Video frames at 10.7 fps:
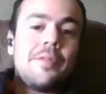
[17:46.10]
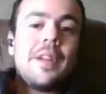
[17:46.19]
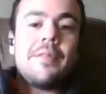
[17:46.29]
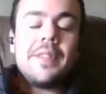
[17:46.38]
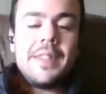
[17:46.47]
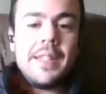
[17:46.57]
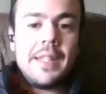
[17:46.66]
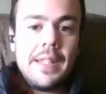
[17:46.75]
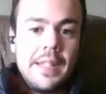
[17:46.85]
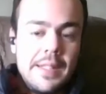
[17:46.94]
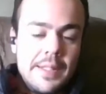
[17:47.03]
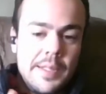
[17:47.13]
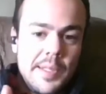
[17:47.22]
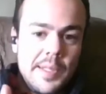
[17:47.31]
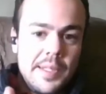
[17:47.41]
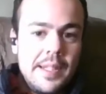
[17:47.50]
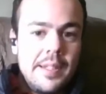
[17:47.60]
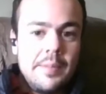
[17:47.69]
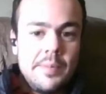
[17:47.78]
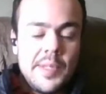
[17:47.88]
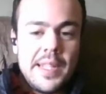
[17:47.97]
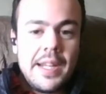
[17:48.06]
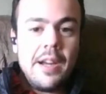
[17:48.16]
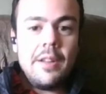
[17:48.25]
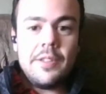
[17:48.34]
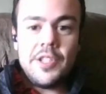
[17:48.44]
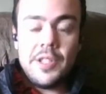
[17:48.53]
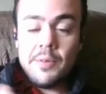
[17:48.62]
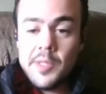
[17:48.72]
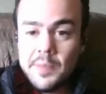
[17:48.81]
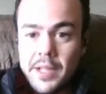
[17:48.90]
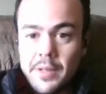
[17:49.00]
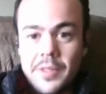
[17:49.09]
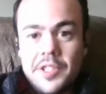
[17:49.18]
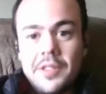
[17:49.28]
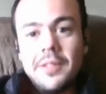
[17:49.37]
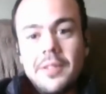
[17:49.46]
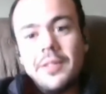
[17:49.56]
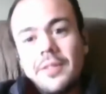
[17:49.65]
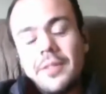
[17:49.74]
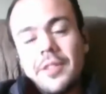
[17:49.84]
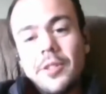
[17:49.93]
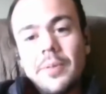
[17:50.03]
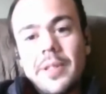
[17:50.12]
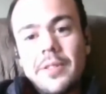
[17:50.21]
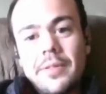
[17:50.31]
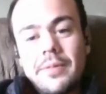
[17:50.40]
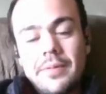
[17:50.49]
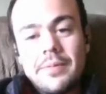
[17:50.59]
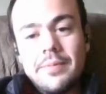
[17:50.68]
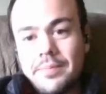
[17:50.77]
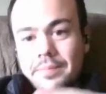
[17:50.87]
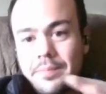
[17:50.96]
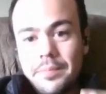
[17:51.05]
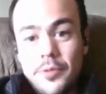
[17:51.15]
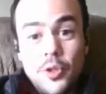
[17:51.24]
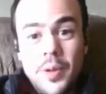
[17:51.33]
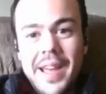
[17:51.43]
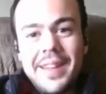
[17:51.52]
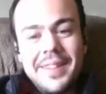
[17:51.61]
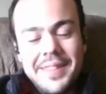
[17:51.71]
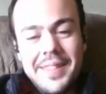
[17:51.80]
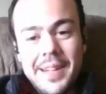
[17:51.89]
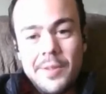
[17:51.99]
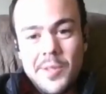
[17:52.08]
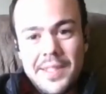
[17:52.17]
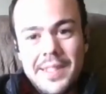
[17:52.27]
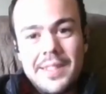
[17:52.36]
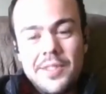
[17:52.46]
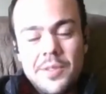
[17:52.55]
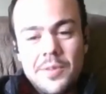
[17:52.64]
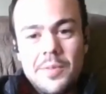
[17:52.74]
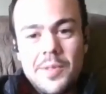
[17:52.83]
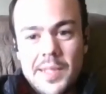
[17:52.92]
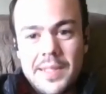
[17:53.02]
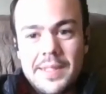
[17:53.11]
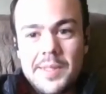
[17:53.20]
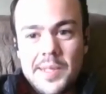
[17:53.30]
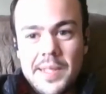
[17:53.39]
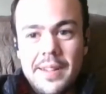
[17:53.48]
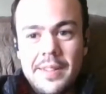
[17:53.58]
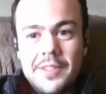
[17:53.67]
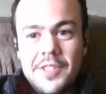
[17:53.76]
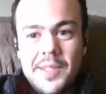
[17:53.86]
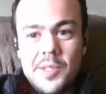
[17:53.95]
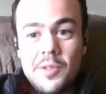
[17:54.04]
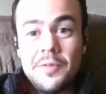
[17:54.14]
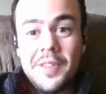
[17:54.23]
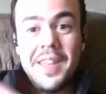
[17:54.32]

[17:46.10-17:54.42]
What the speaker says: for everything is psychology. It was my original career track that I was looking into, was clinical psychology. So